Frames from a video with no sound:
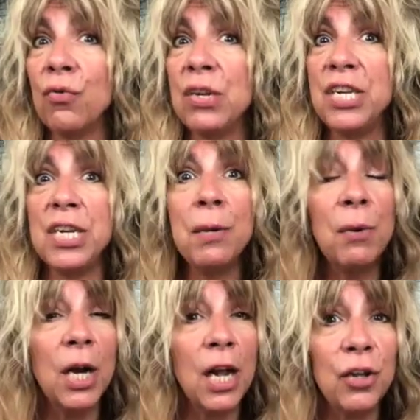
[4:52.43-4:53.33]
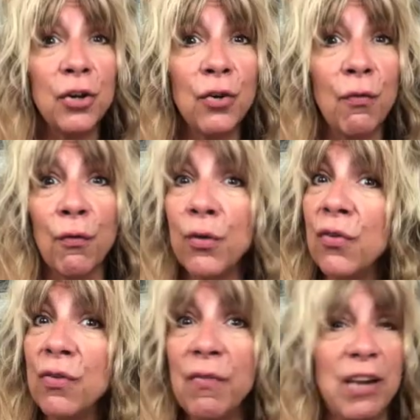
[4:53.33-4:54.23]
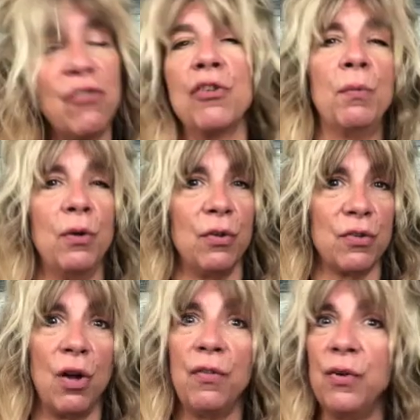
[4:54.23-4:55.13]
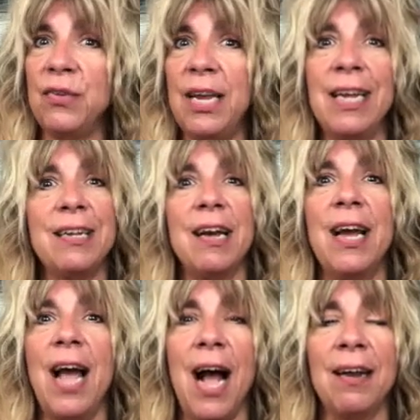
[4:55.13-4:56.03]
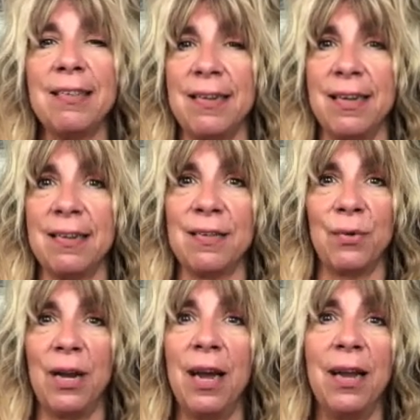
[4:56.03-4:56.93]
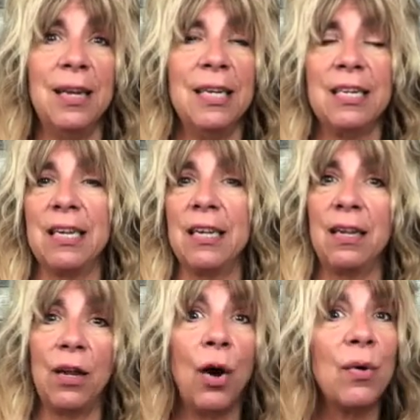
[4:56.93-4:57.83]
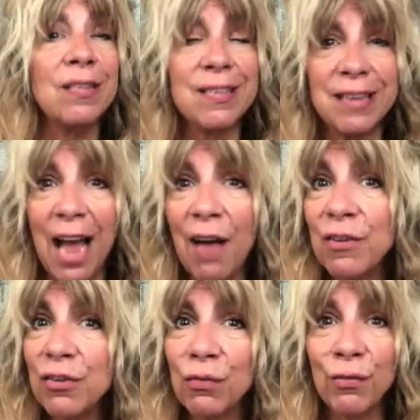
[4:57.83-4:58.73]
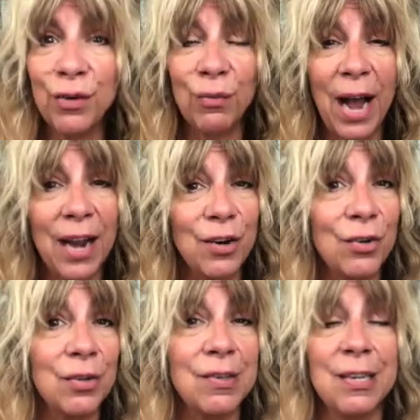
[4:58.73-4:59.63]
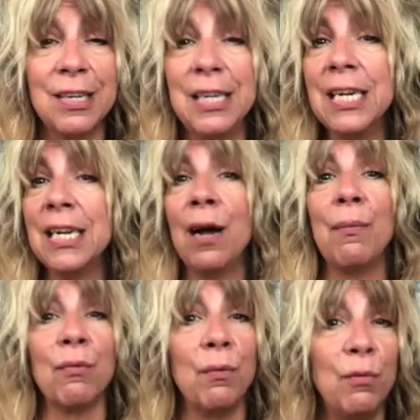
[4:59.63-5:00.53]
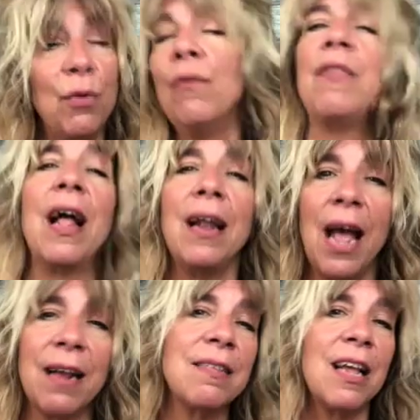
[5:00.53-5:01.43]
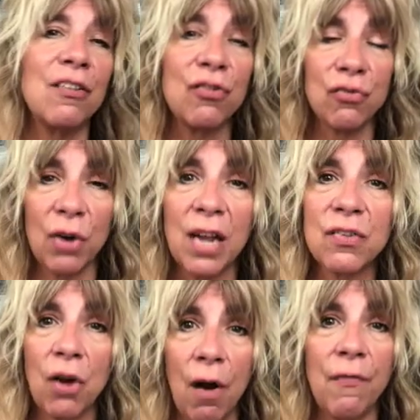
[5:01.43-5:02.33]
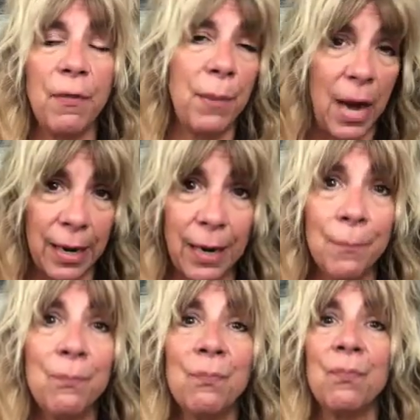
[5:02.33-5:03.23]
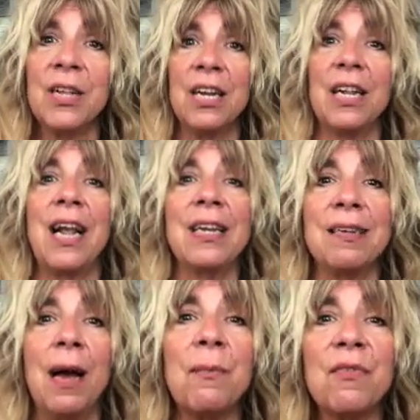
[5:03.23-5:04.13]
deep colored fruits and vegetables, all those antioxidants, okay? To go and scavenge free radicals, clean it up, remove that excess stress off the body. A lot of times